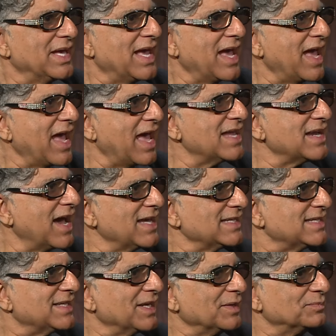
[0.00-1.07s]

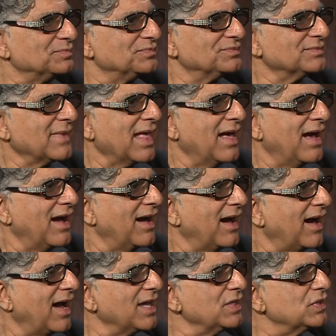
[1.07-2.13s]
P-A-N-I-C.
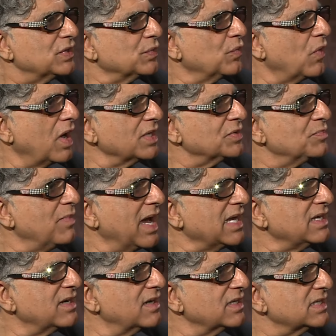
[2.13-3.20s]
I used to watch
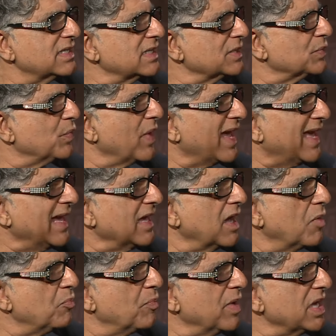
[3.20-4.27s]
my nurses waking
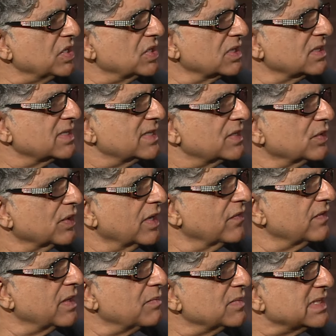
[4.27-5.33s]
up patients to
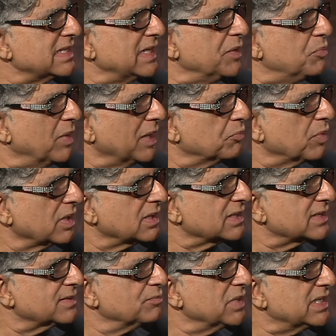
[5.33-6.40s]
give them sleeping pills.